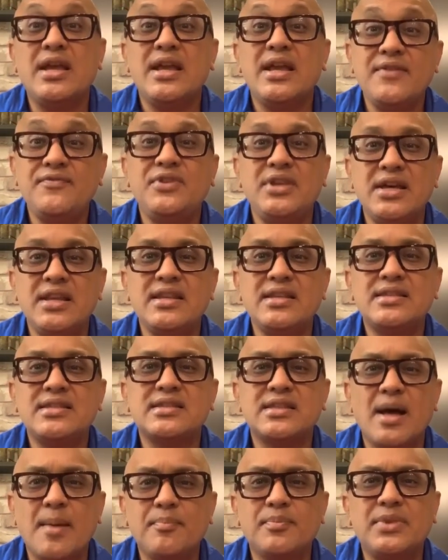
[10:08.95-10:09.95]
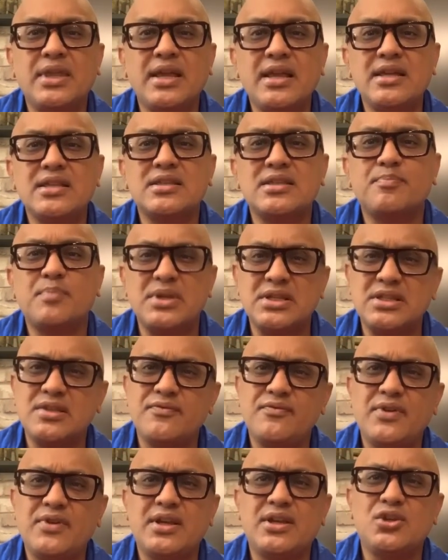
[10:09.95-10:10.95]
If there is something
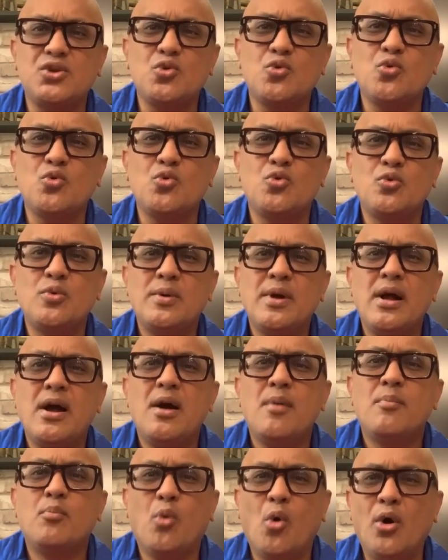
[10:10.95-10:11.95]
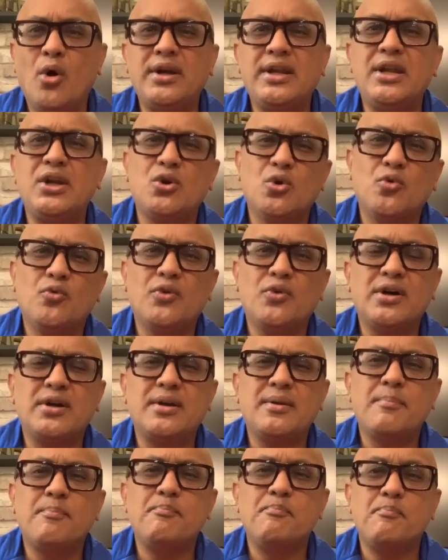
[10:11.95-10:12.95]
specific you bonded
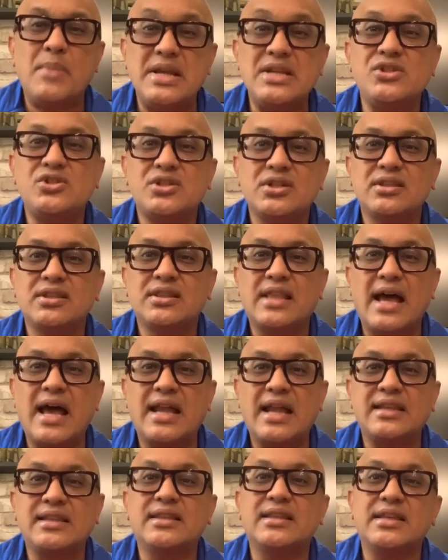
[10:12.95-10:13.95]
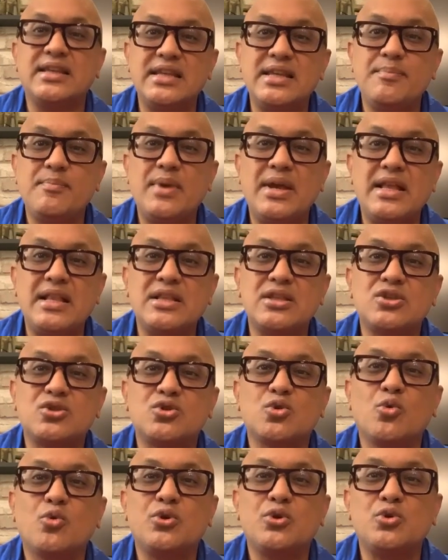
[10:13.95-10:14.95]
over, mention that in the email
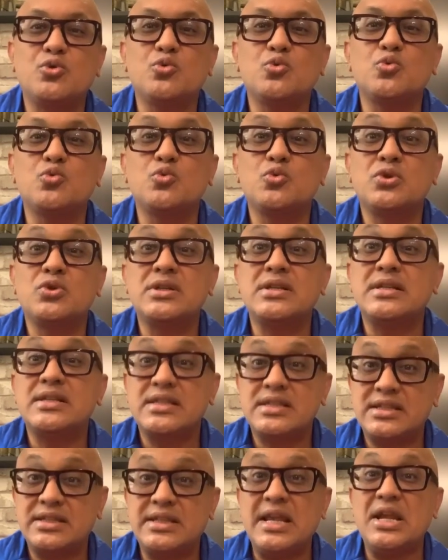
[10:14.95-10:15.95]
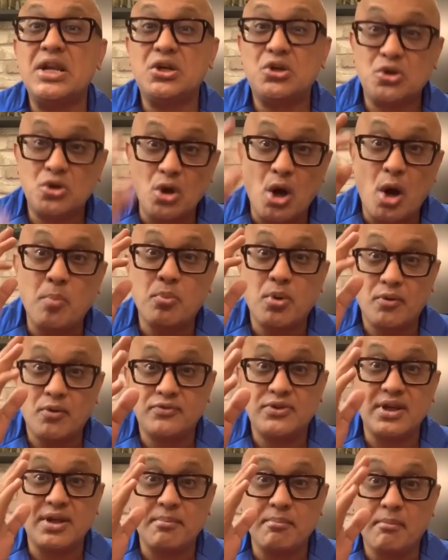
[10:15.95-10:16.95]
so you stay top
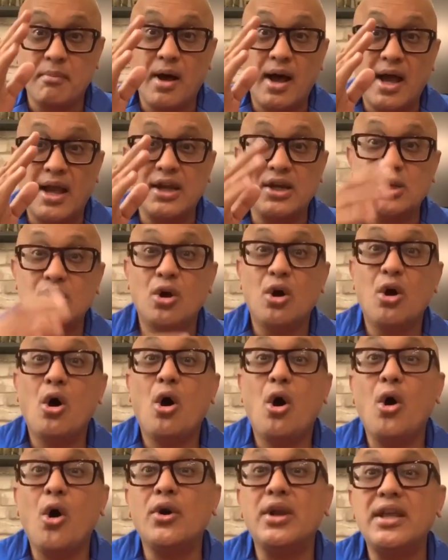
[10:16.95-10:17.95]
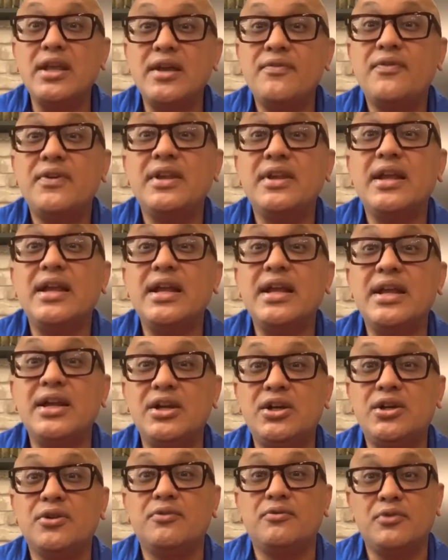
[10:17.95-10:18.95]
of their mind. Or if an
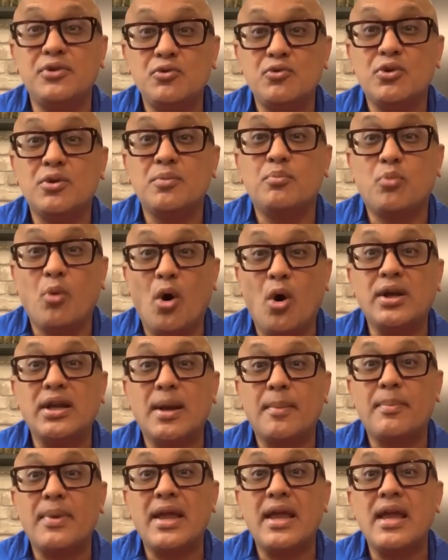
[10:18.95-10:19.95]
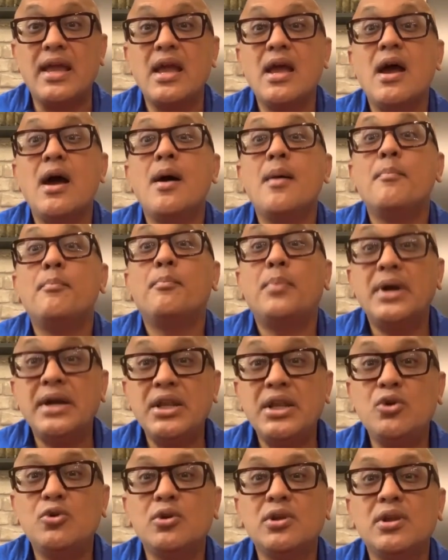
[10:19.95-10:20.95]
interviewer brought up a
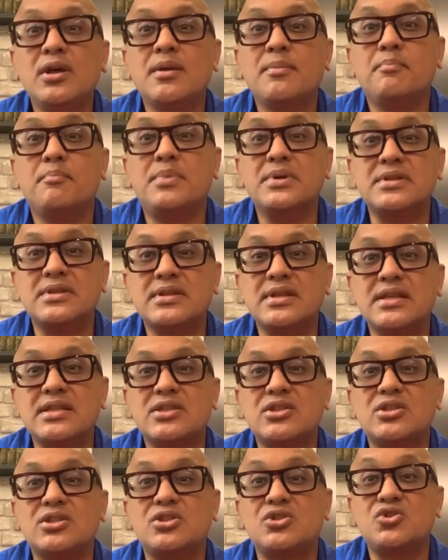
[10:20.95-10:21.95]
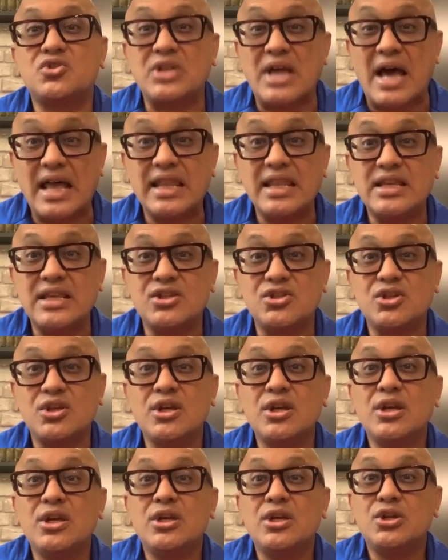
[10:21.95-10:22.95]
particular business challenge,
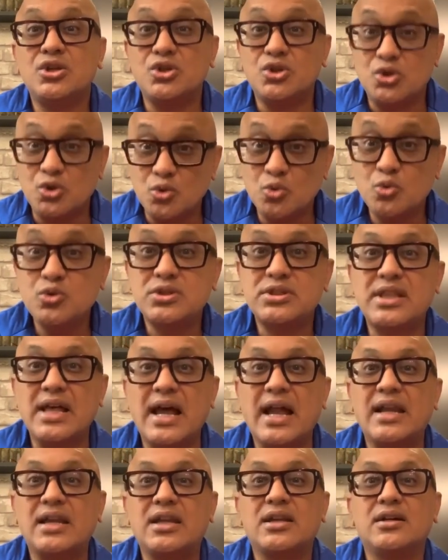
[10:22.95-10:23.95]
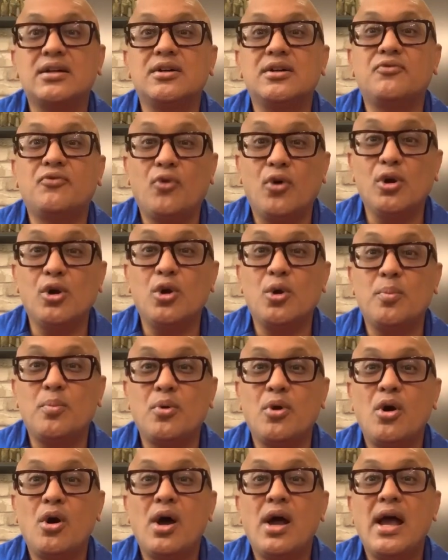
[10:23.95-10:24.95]
use that follow
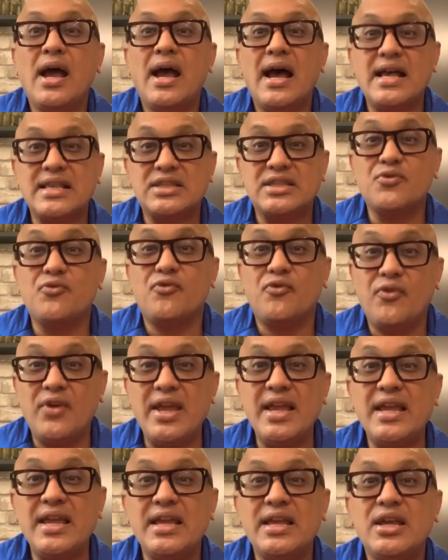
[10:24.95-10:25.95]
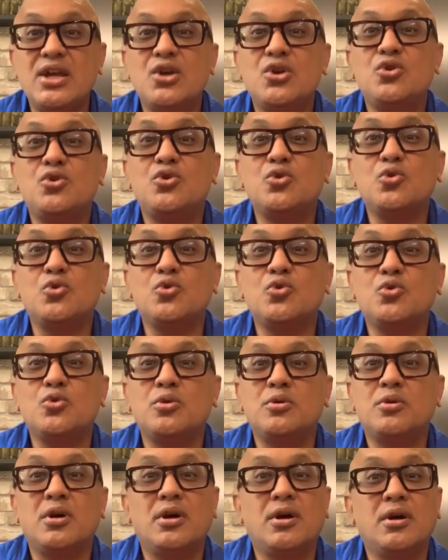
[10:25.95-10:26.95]
up as a way
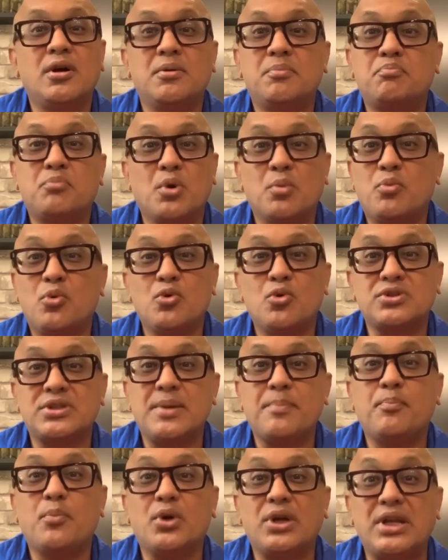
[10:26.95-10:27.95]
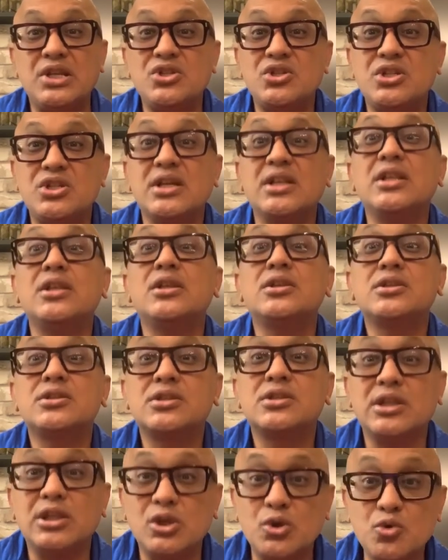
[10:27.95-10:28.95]
to propose a potential
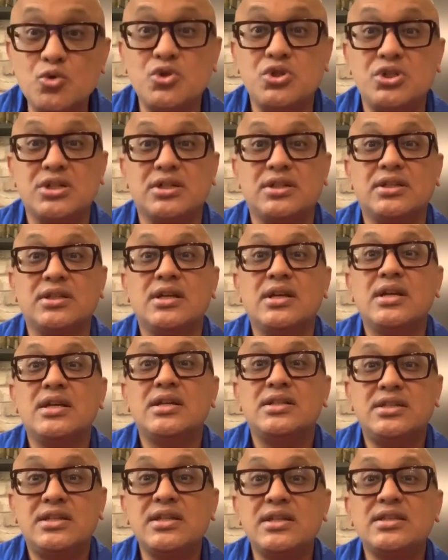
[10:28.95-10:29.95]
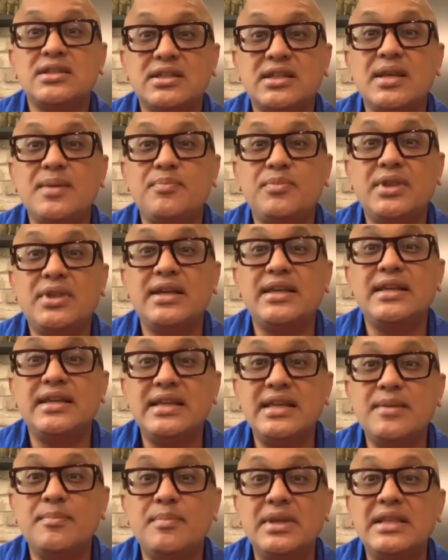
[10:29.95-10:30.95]
solution. Just keep the
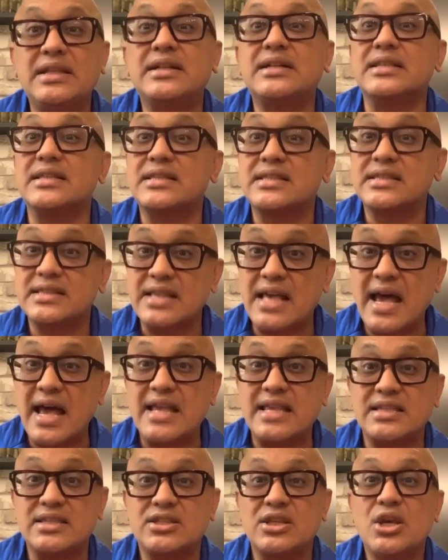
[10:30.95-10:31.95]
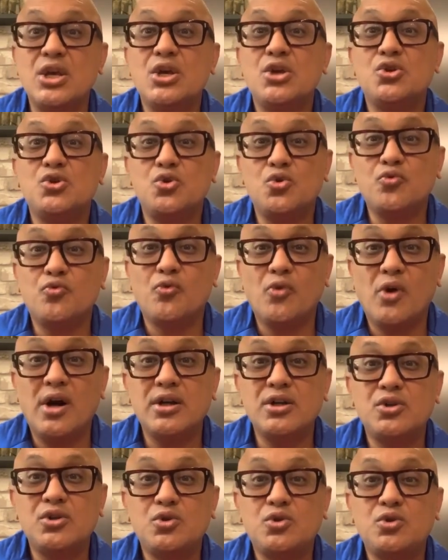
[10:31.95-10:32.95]
email concise. You
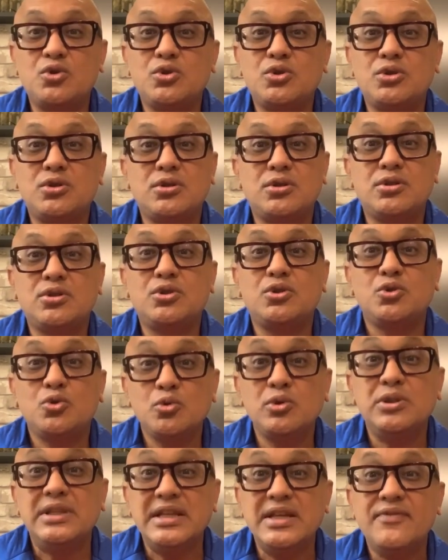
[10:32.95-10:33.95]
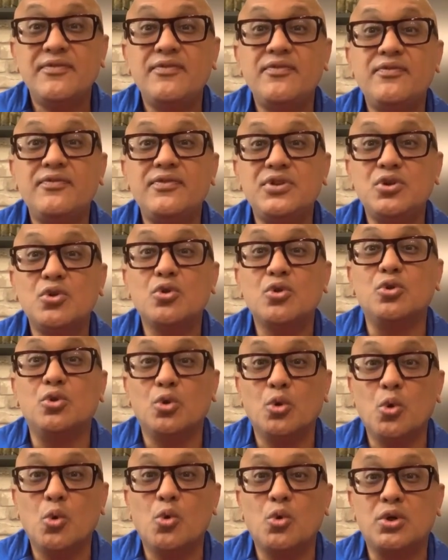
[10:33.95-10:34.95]
want to leave your
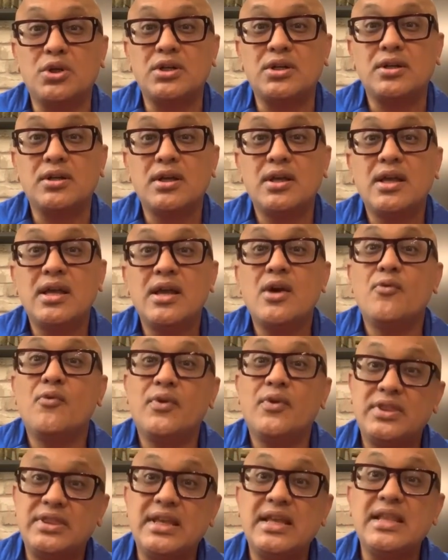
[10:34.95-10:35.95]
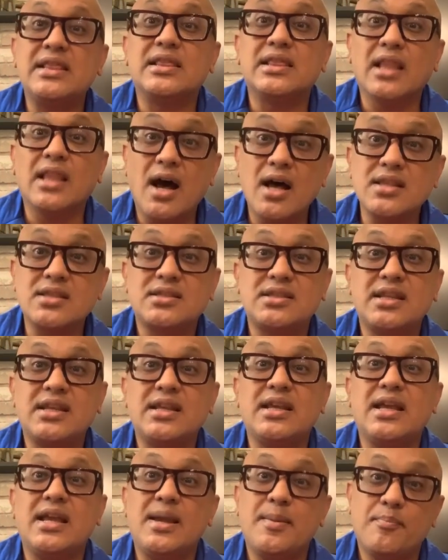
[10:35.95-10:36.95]
note with a
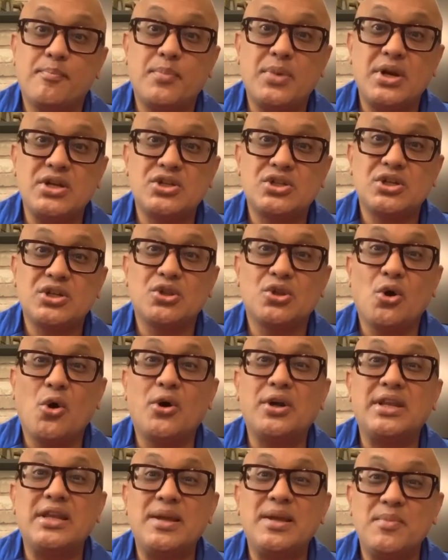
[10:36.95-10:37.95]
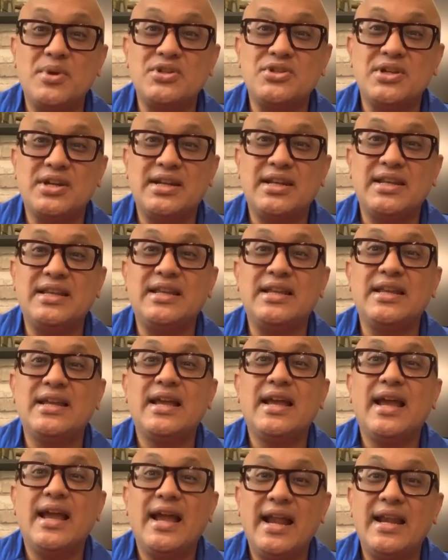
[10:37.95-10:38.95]
lasting impression, not immediately
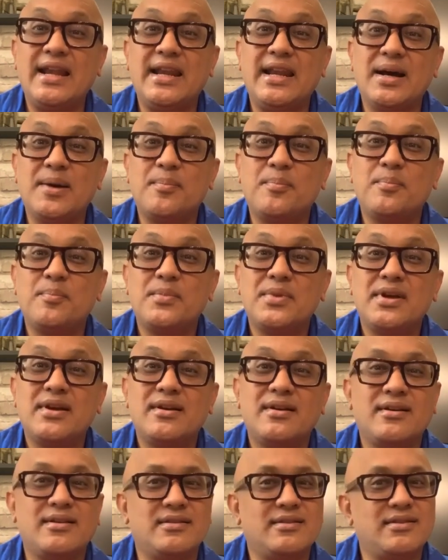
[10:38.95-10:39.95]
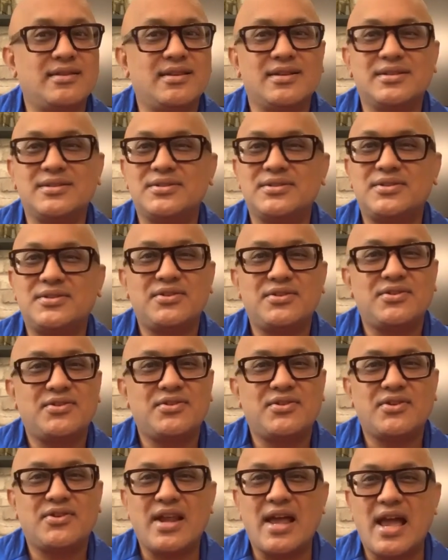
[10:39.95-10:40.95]
end up in the
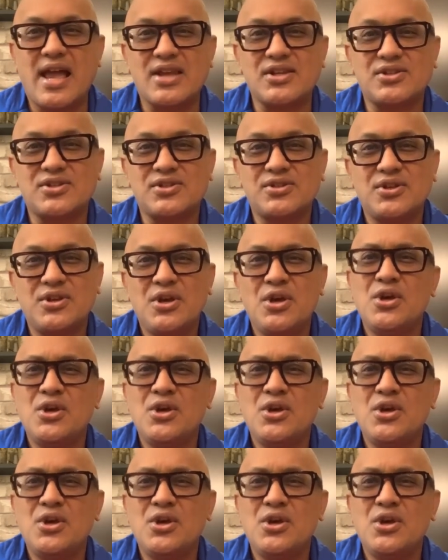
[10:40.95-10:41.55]
trash.